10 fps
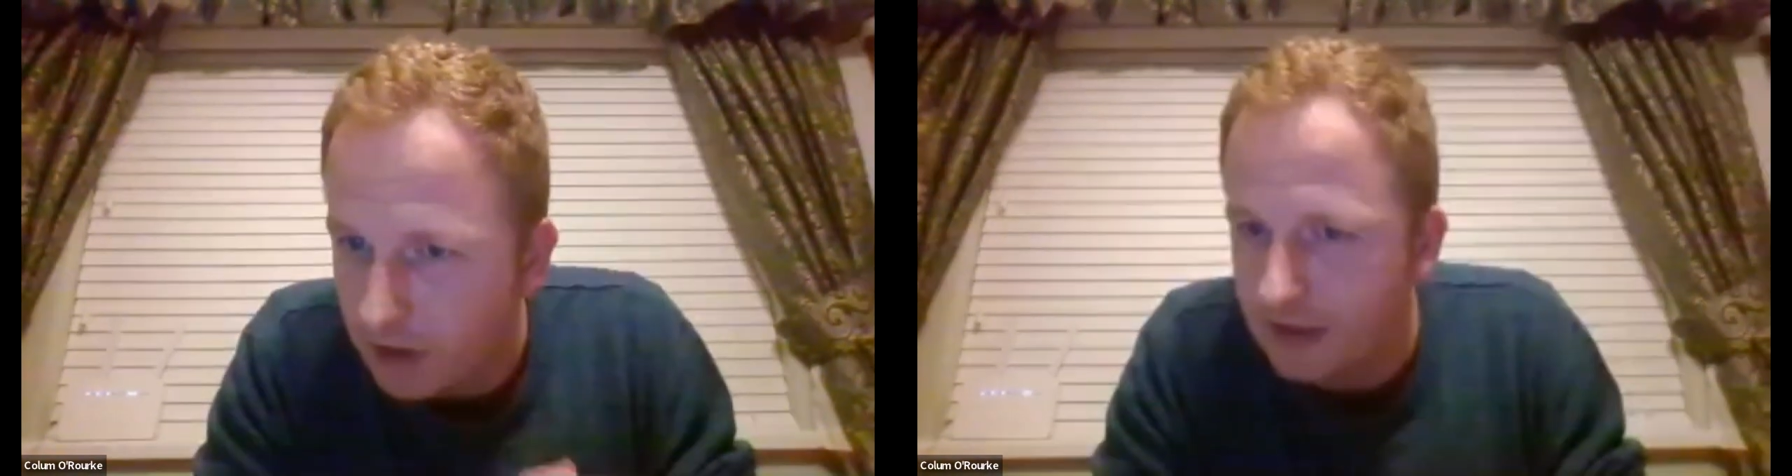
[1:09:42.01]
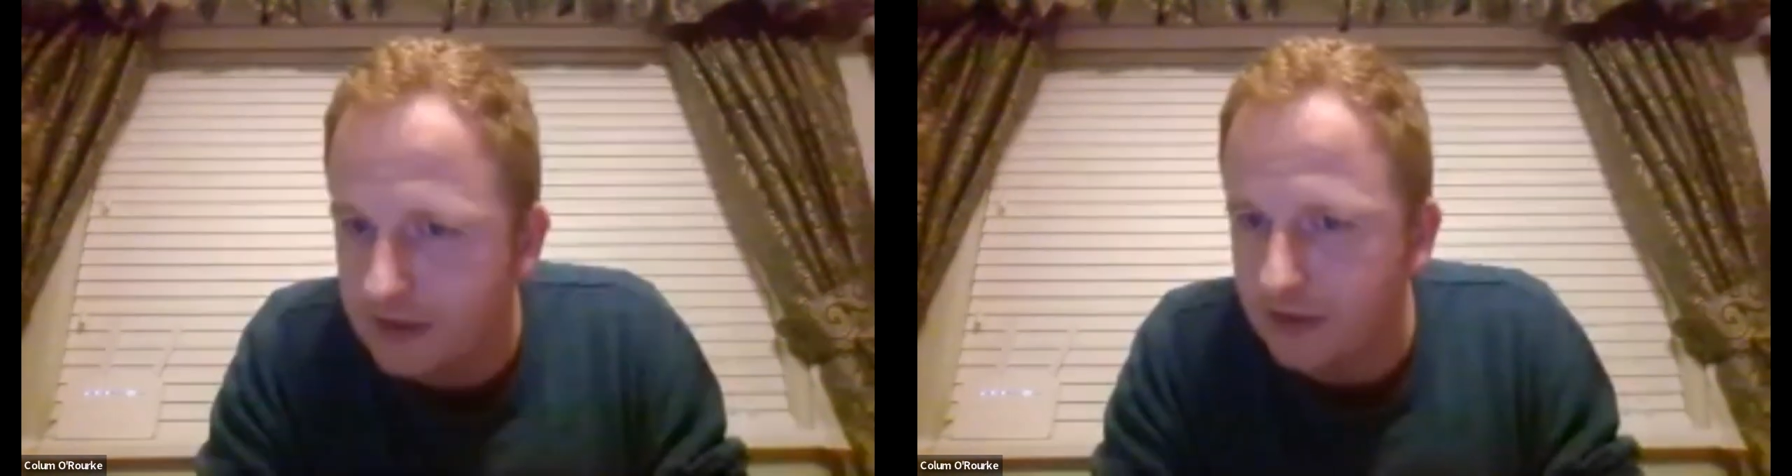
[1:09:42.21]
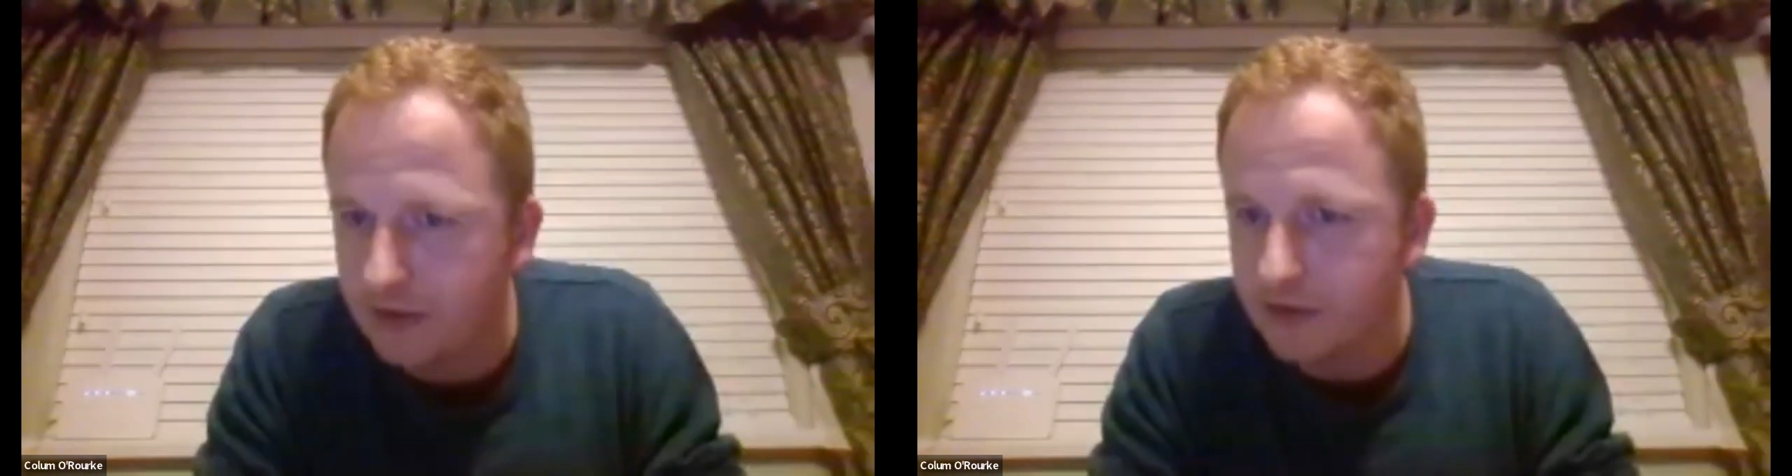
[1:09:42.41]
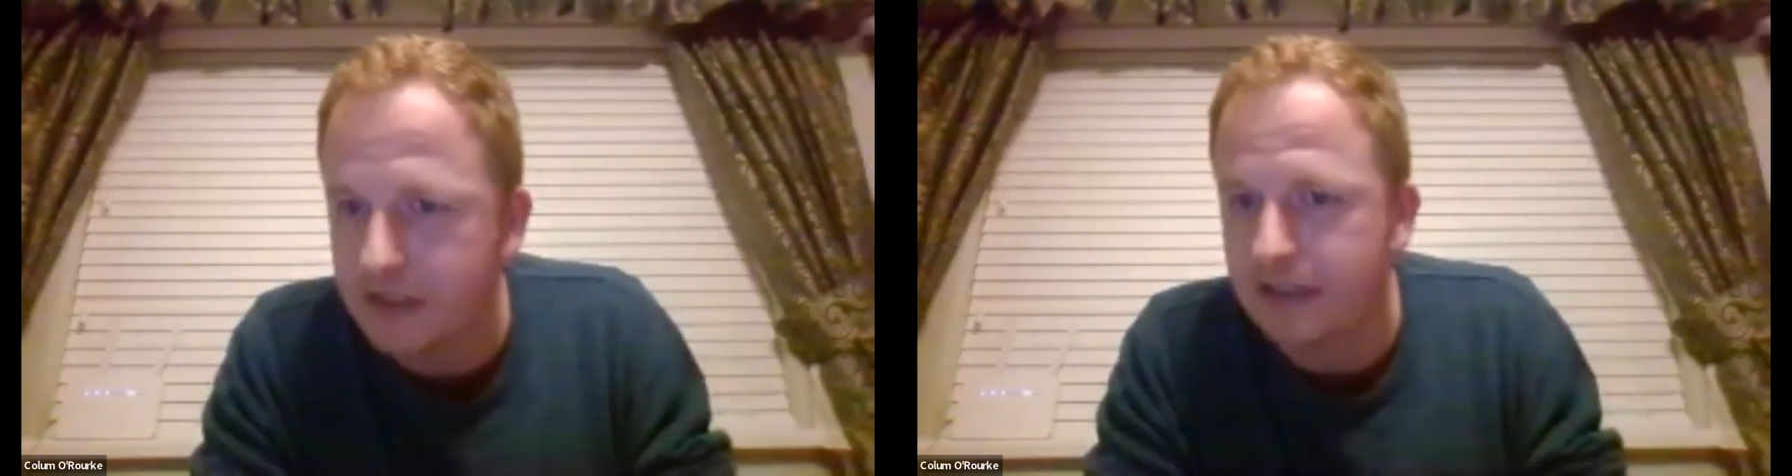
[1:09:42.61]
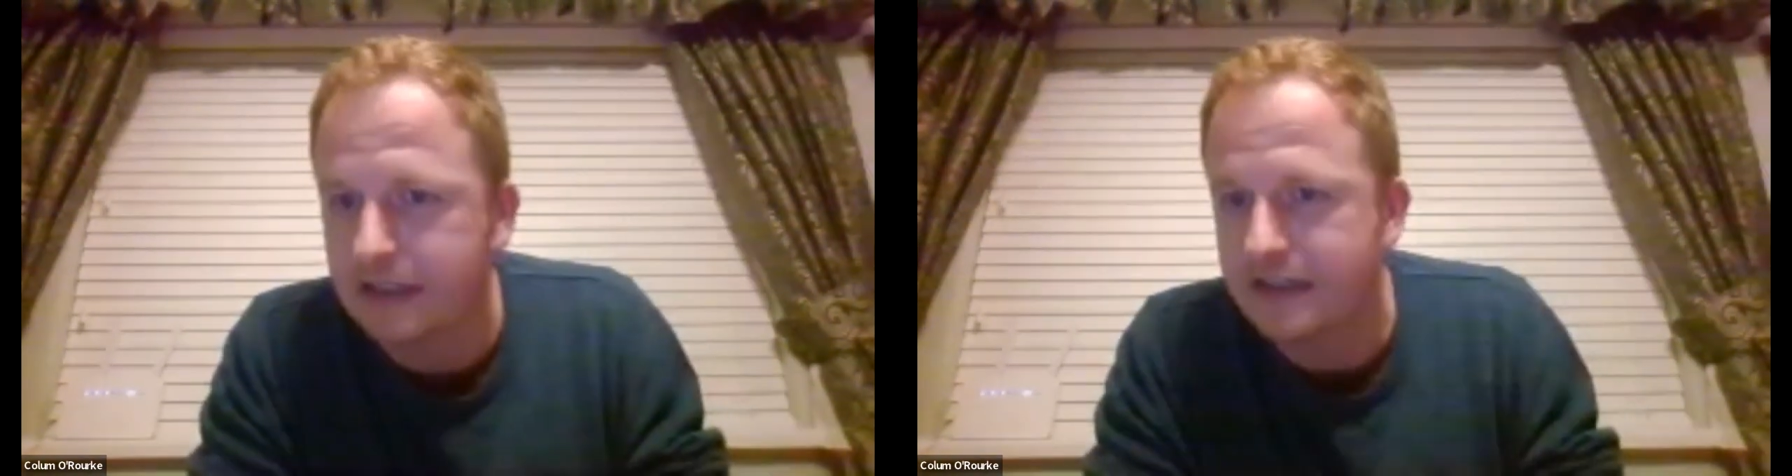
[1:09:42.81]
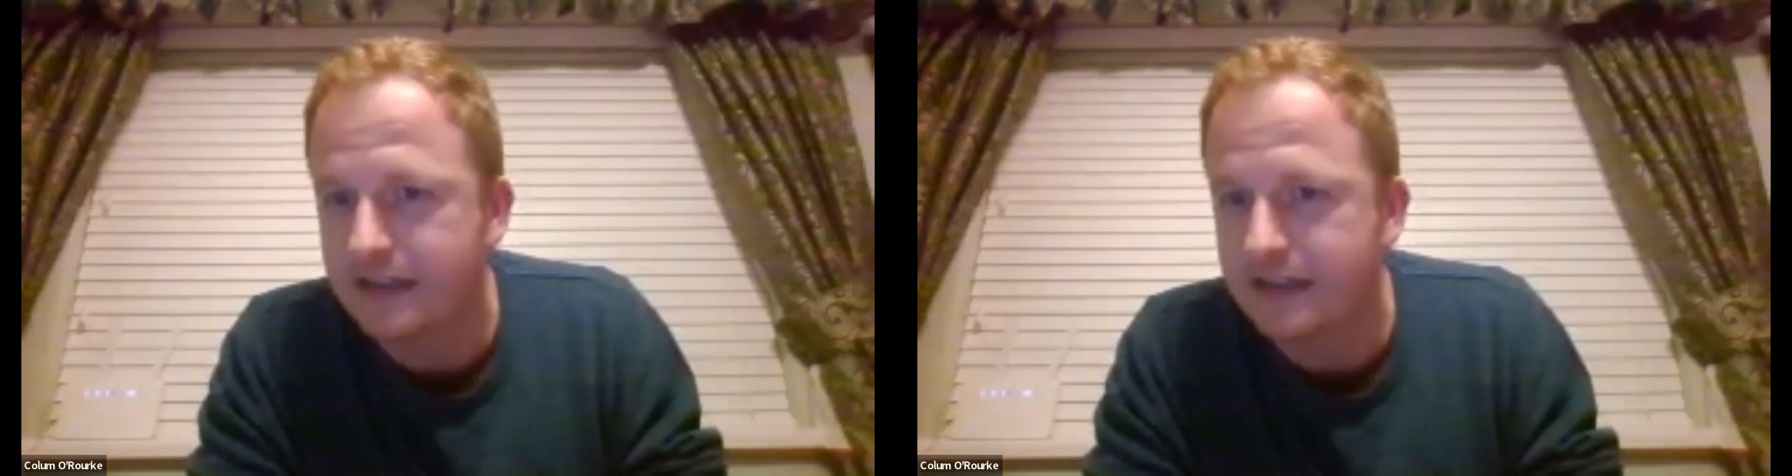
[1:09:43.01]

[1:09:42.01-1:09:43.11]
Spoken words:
volunteers and the